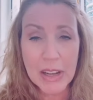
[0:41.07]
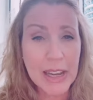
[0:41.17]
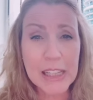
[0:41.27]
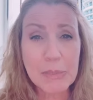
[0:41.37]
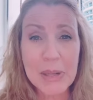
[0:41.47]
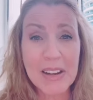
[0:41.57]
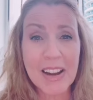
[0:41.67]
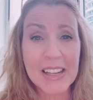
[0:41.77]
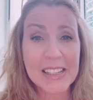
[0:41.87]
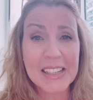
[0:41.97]
it's
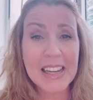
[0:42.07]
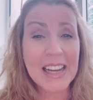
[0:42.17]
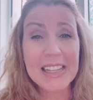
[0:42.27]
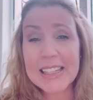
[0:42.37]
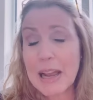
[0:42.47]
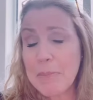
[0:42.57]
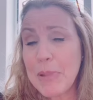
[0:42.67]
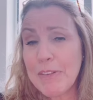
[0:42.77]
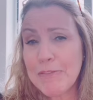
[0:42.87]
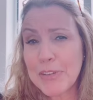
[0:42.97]
because it's not
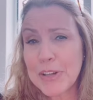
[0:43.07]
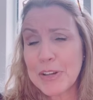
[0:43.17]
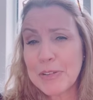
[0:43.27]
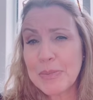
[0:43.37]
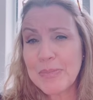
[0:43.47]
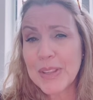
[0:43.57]
meant for you.